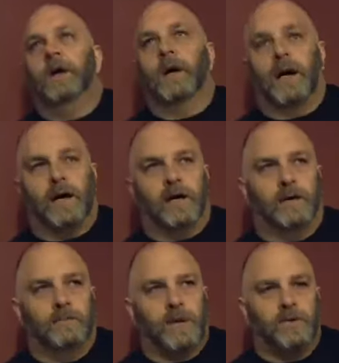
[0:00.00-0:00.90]

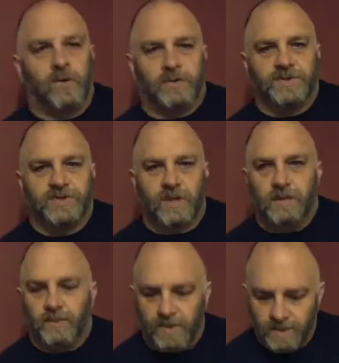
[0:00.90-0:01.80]
my normal
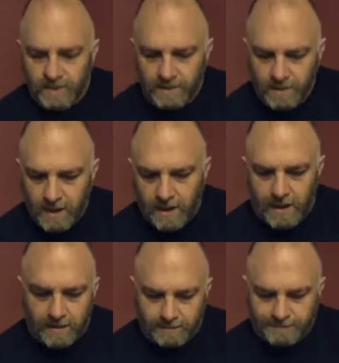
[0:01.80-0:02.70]
disclaimer,
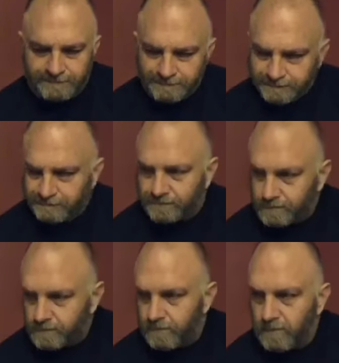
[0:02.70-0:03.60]

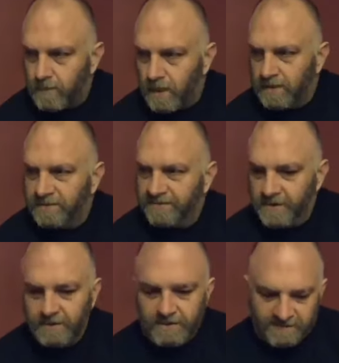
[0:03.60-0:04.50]
the
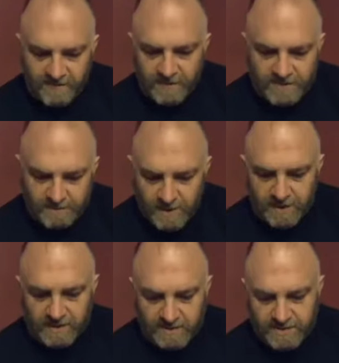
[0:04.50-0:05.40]
views,
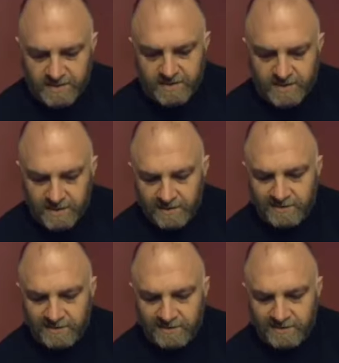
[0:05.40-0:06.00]
opinions,